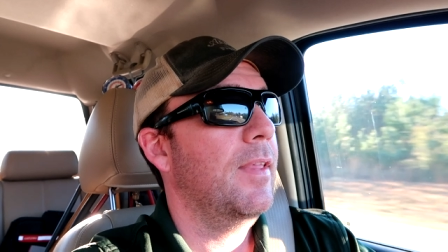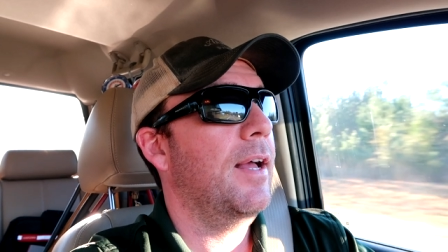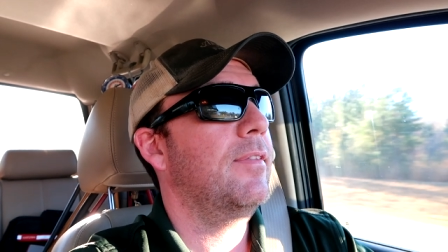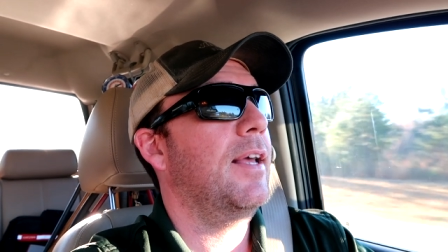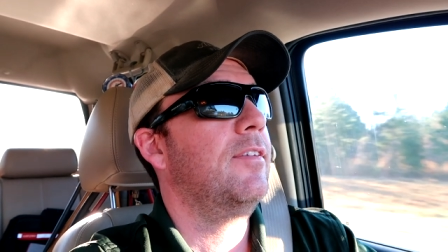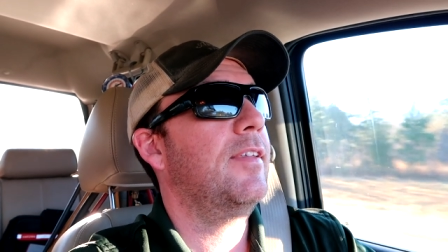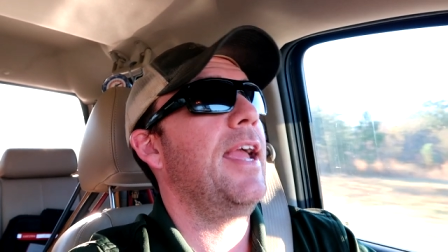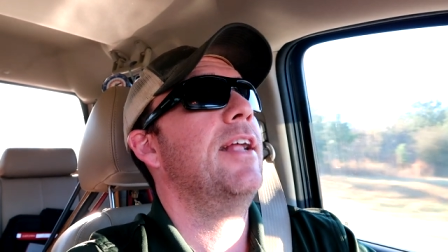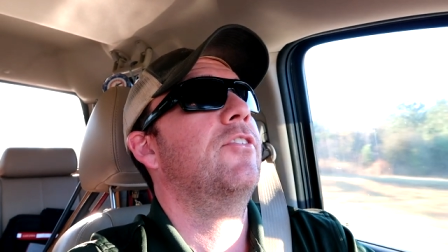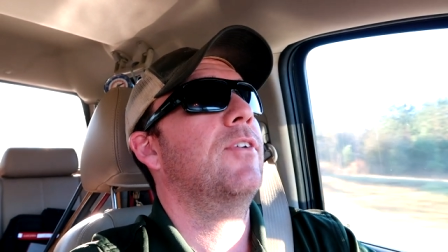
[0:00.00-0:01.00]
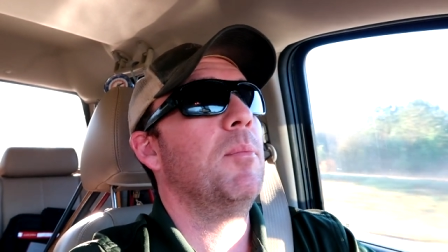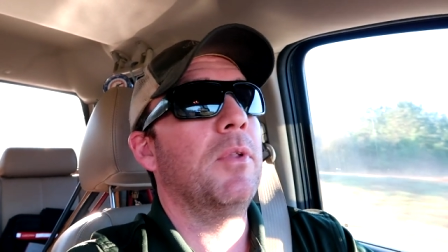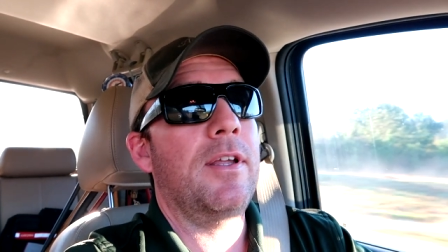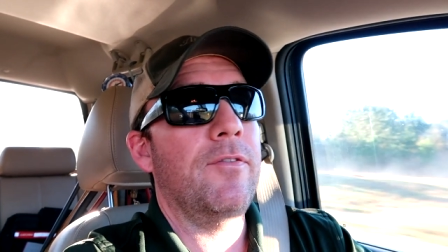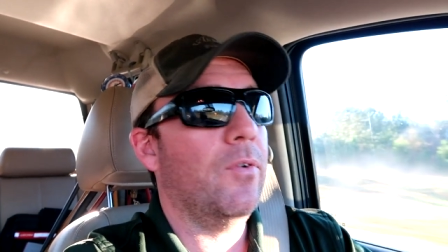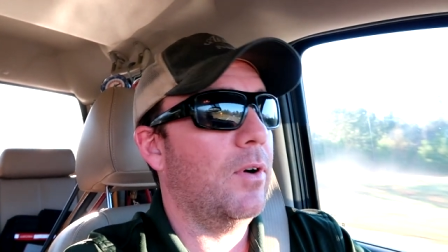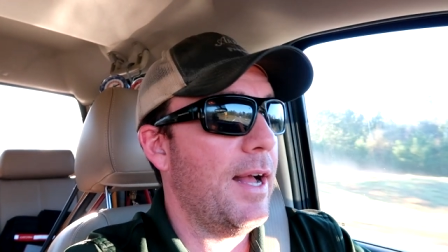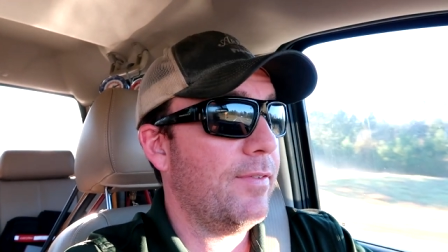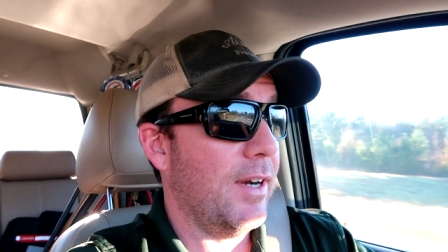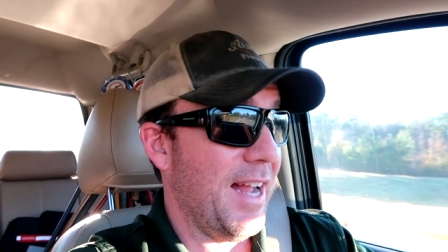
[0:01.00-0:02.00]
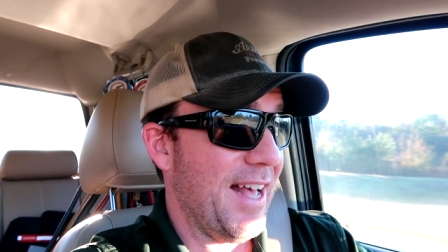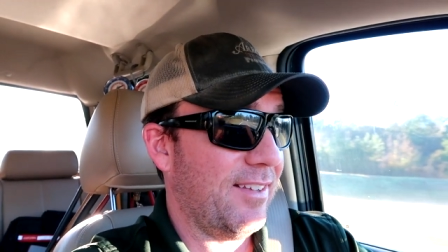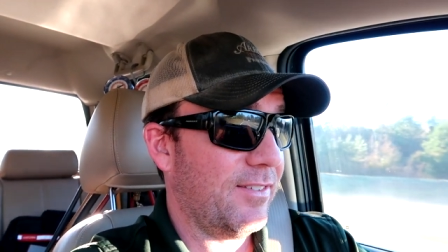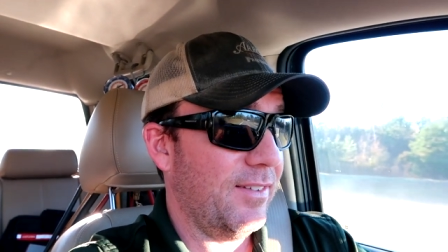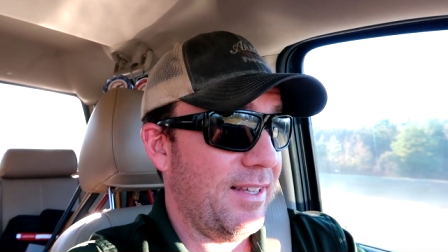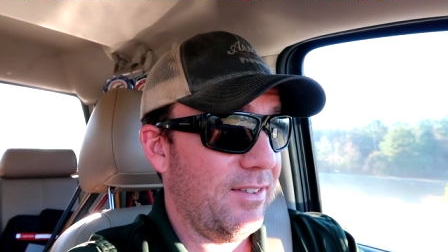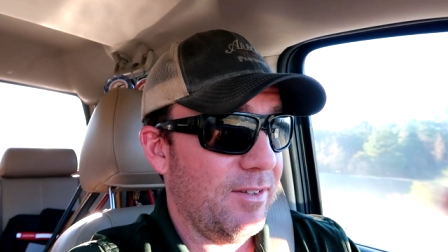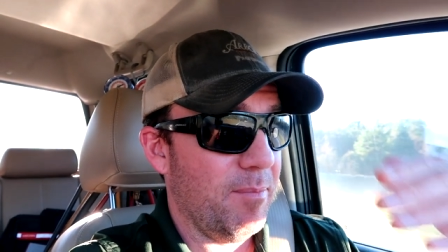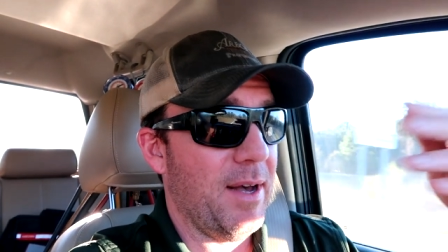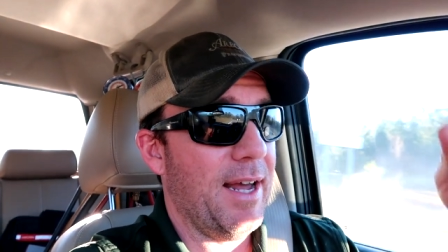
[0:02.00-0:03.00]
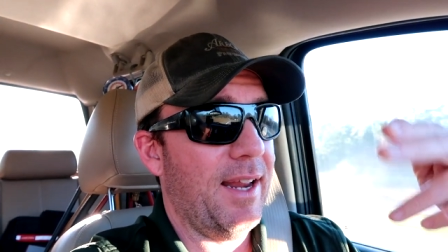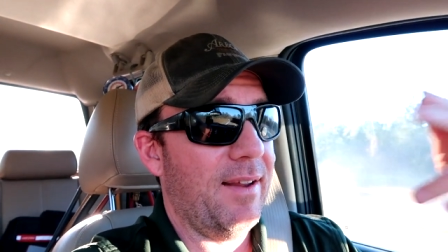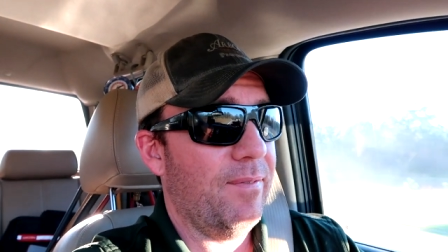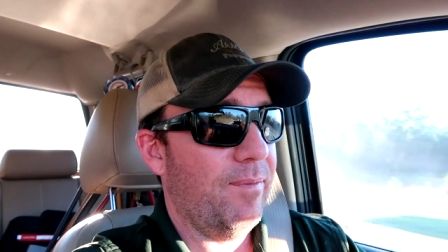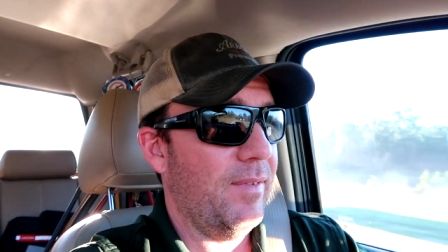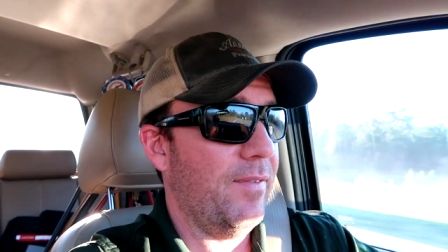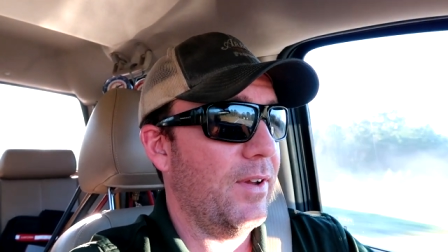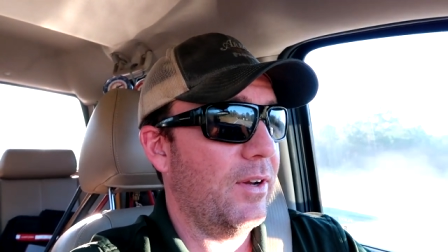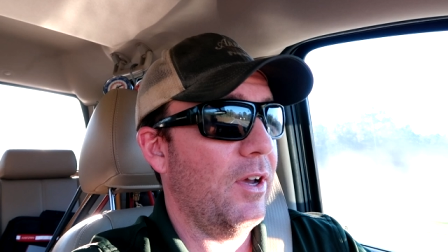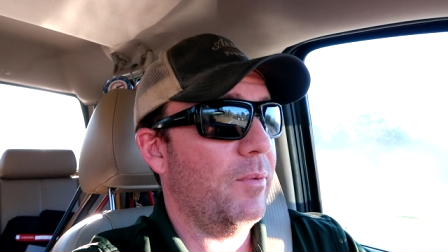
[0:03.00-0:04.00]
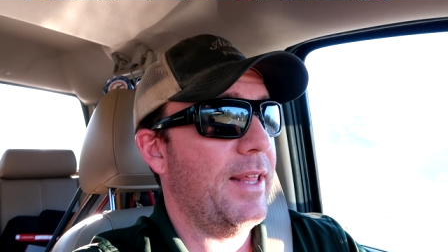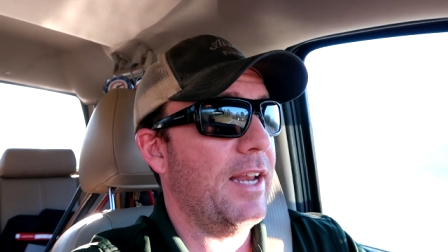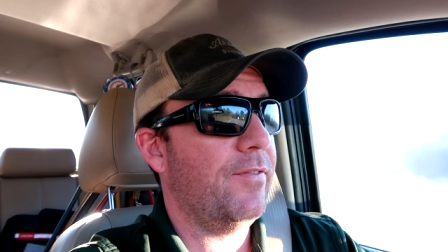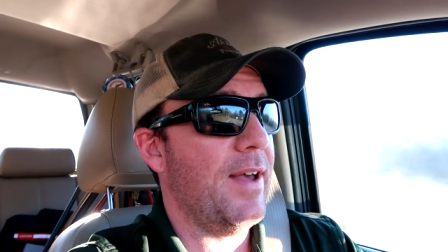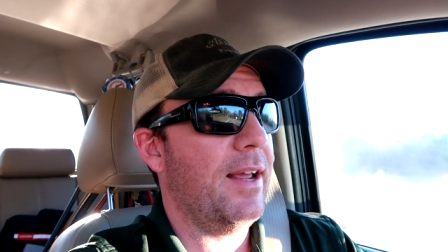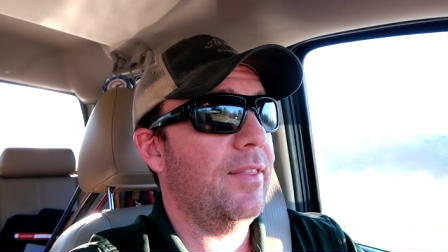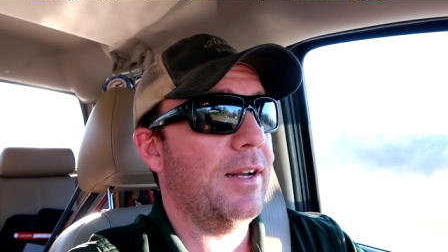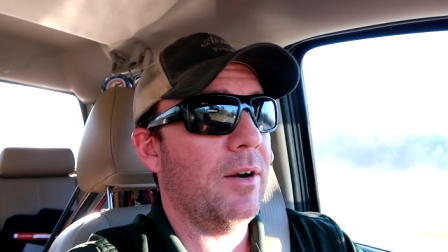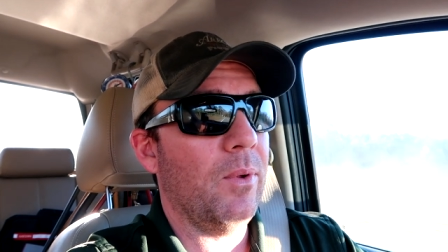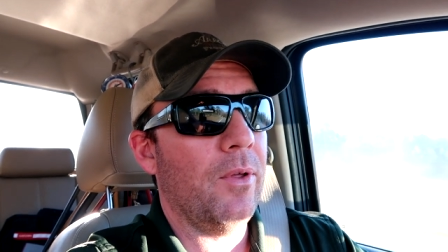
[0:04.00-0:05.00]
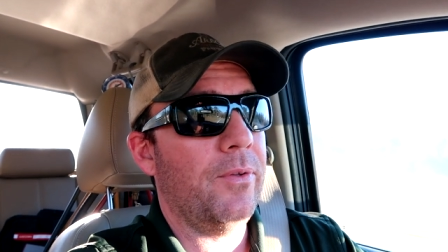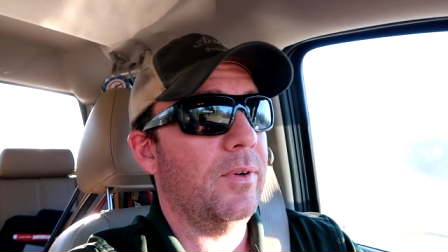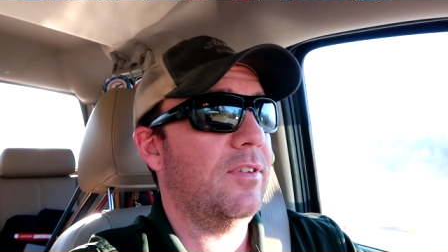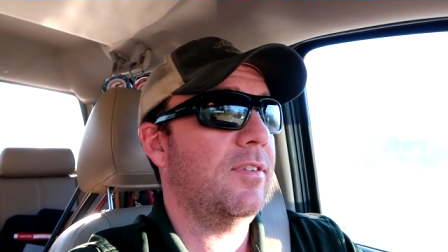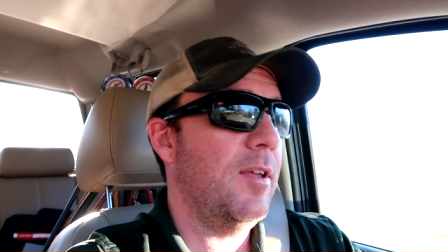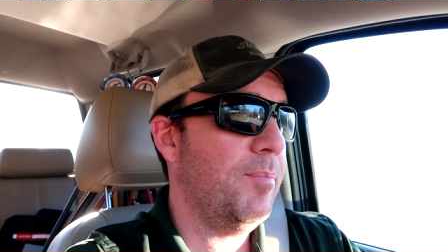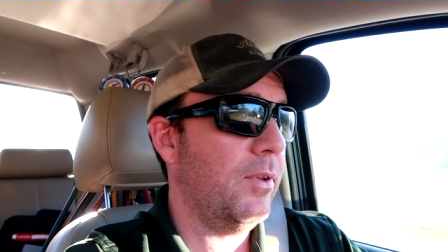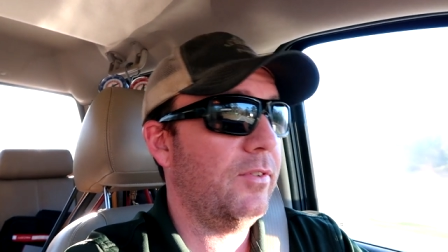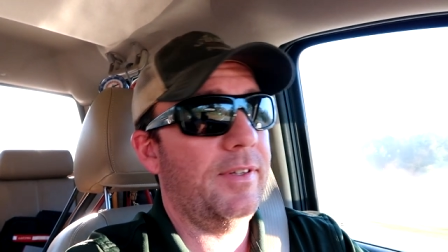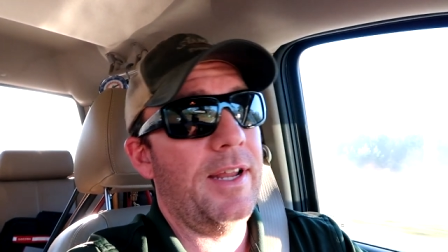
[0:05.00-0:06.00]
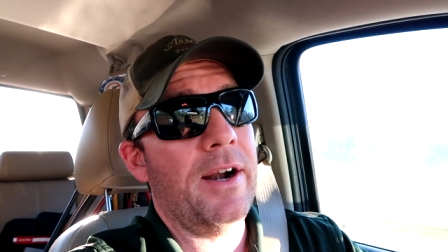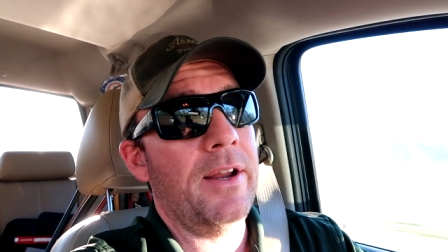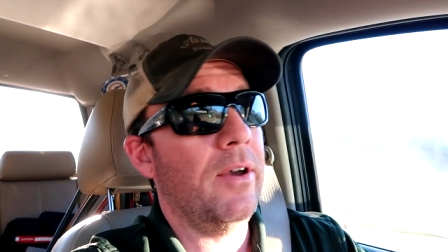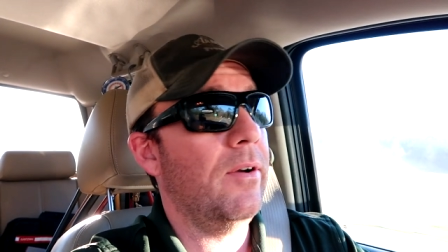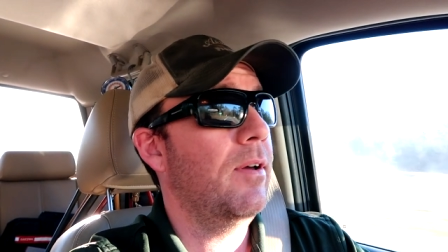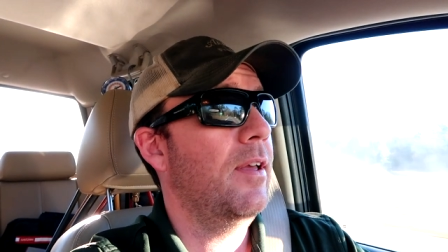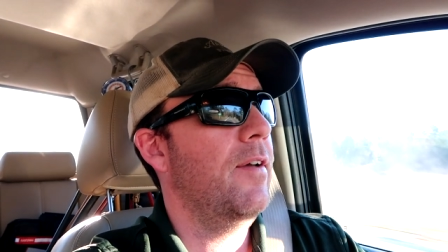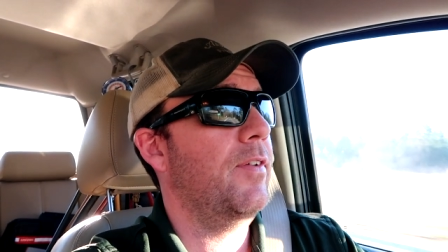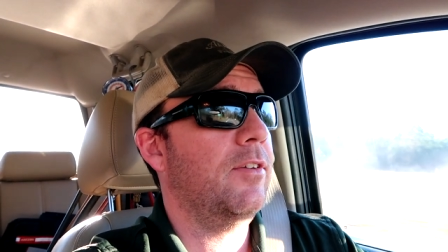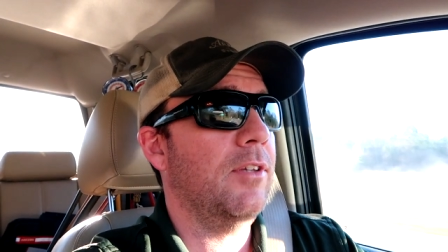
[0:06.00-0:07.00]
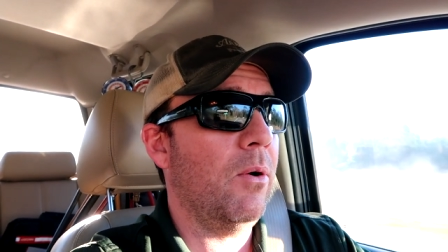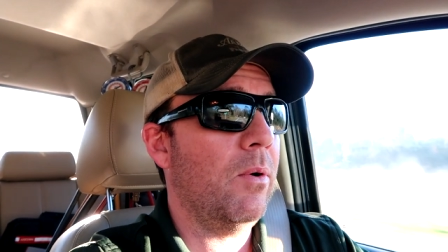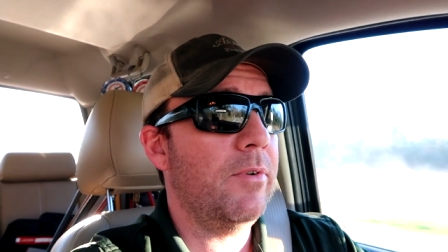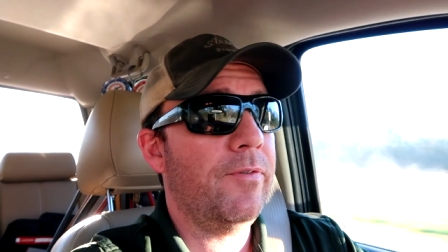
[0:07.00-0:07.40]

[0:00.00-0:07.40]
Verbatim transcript: That, that's the answer I'm looking for after I ask somebody if they're good with HVAC, then I roll through a simple scenario. If it's low on